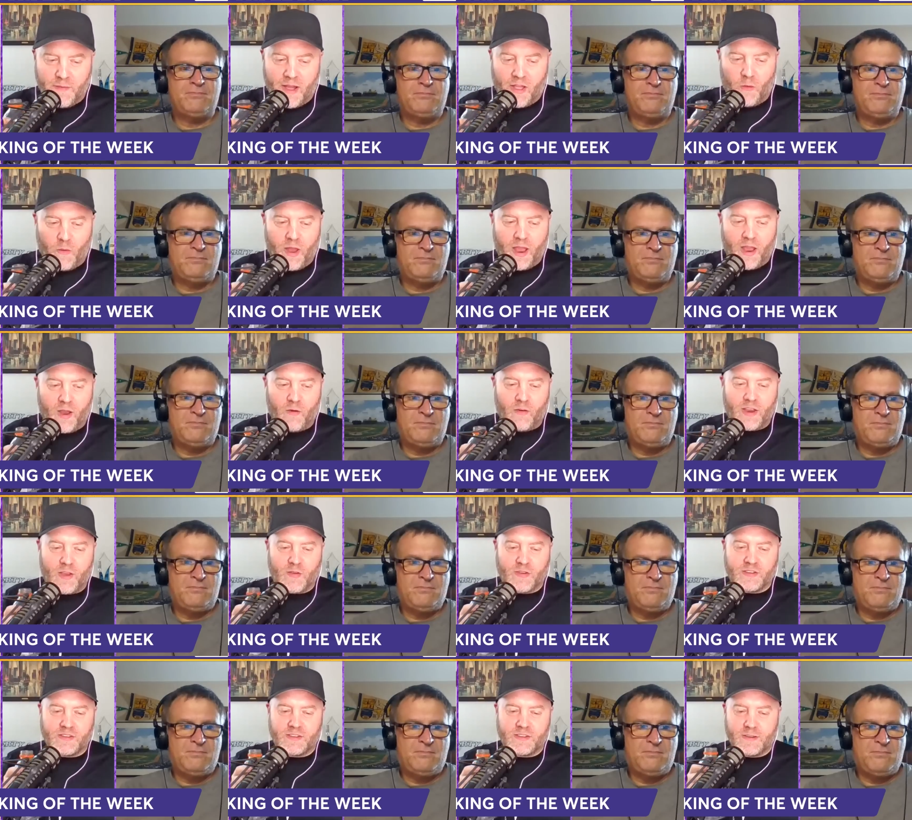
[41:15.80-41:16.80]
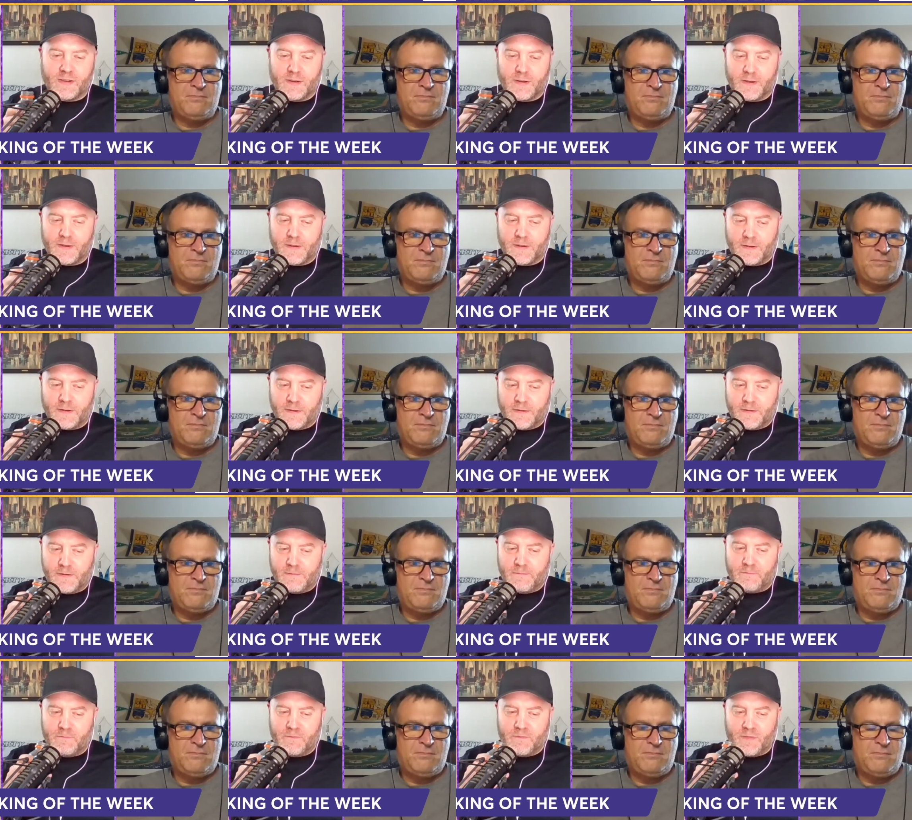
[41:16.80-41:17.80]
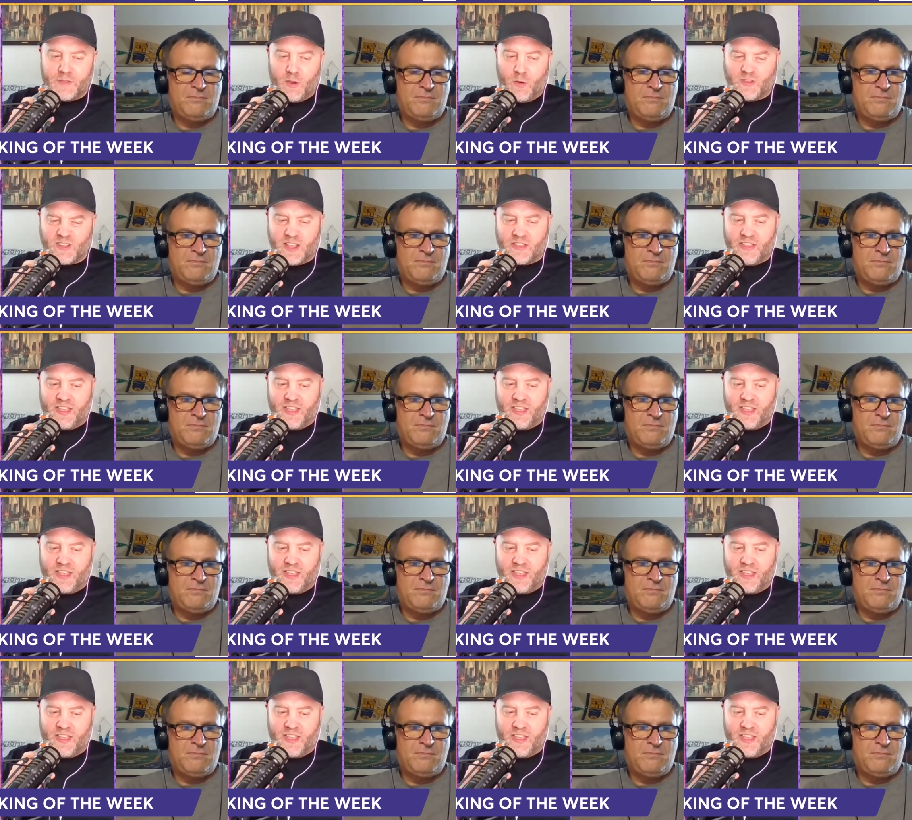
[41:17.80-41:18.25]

Speaker 1: by the way, where he was he was at